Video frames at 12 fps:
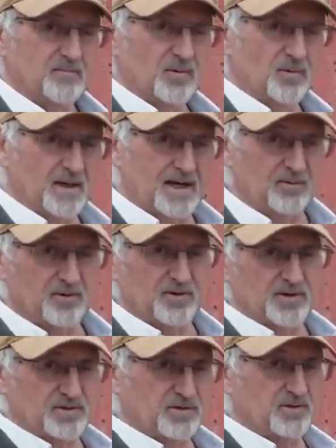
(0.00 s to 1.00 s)
but what I want
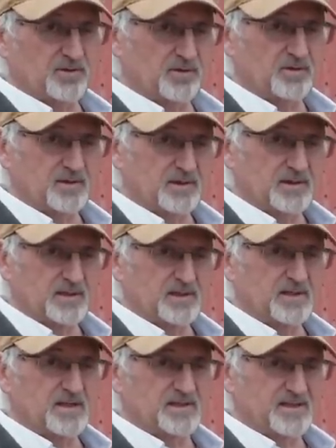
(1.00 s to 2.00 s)
to show
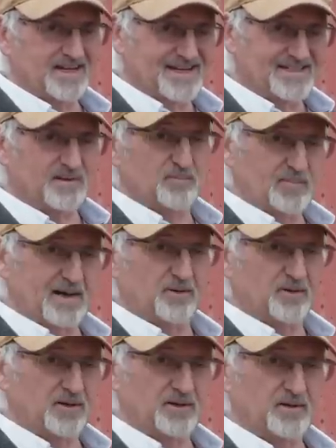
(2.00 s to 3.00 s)
is the heating
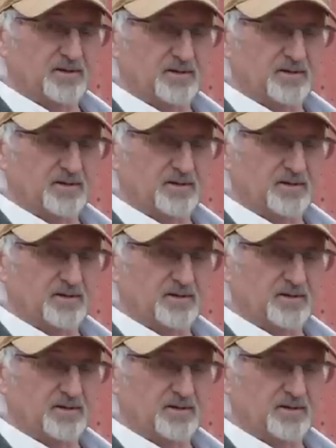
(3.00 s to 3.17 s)
power